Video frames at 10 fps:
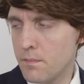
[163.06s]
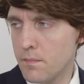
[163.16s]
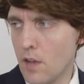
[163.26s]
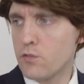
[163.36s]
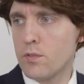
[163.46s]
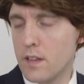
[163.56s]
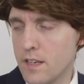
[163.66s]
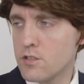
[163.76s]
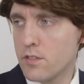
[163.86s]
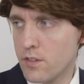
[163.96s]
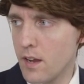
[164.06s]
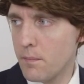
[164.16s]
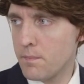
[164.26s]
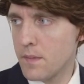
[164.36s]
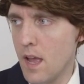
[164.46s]
That's really interesting.
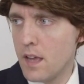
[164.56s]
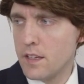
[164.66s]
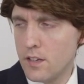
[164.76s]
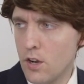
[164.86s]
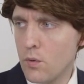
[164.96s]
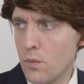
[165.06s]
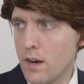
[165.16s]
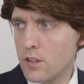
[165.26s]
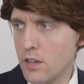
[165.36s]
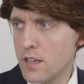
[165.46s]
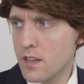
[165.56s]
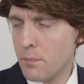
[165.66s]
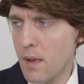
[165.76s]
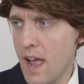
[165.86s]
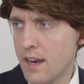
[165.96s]
You know, when I look at the
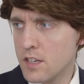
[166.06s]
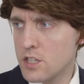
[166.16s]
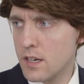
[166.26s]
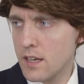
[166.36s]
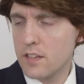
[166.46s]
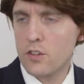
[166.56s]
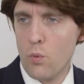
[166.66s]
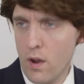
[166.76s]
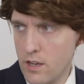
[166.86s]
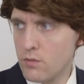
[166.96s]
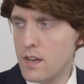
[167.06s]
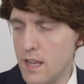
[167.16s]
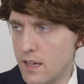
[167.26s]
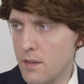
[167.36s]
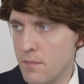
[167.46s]
packaging, it's quite
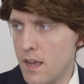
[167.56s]
unique.